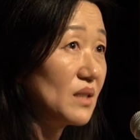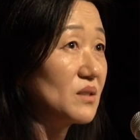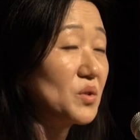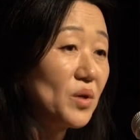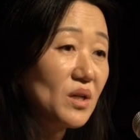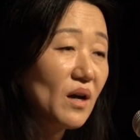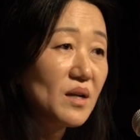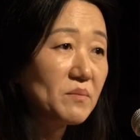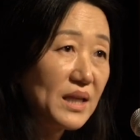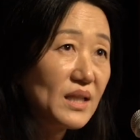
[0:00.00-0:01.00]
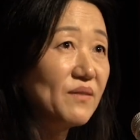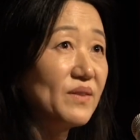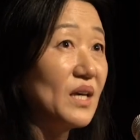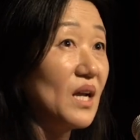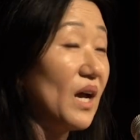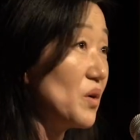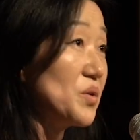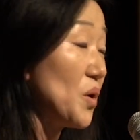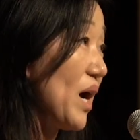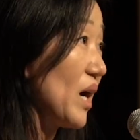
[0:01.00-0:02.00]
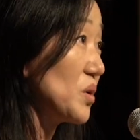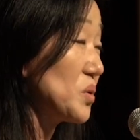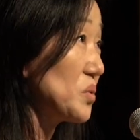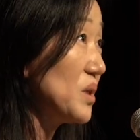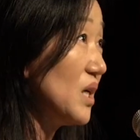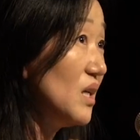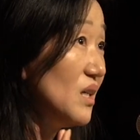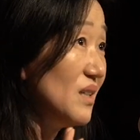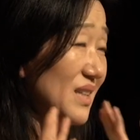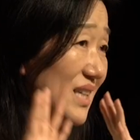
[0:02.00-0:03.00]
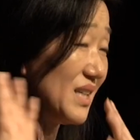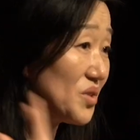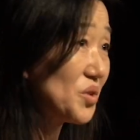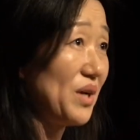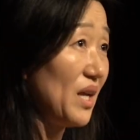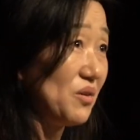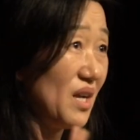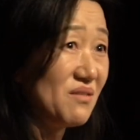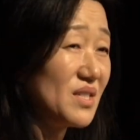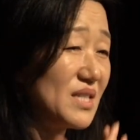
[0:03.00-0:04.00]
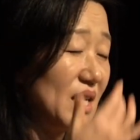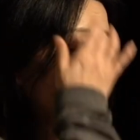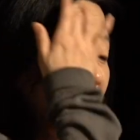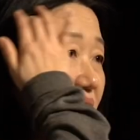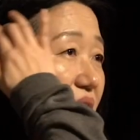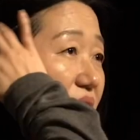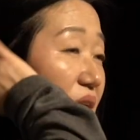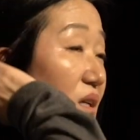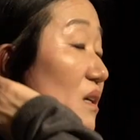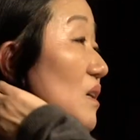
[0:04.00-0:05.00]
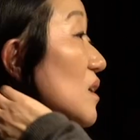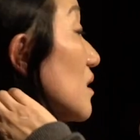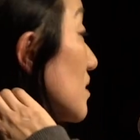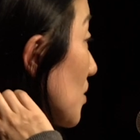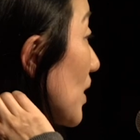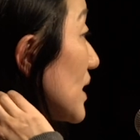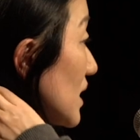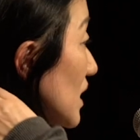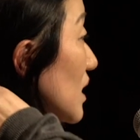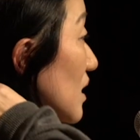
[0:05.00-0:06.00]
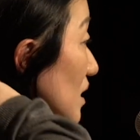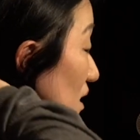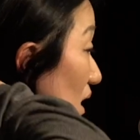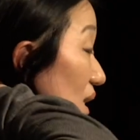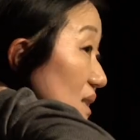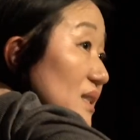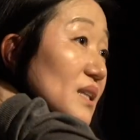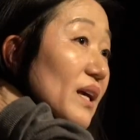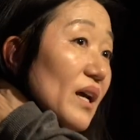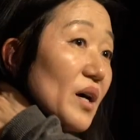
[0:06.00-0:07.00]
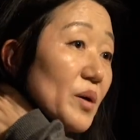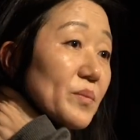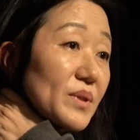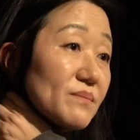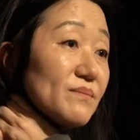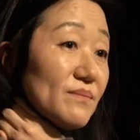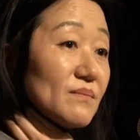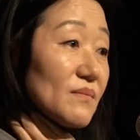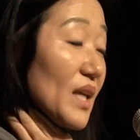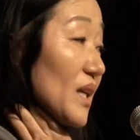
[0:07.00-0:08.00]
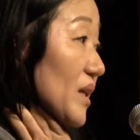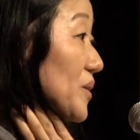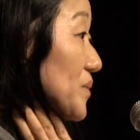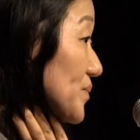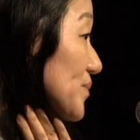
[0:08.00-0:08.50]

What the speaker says: things are going on in my life that I don't know how to integrate or understand. And so I did get help. Thank you.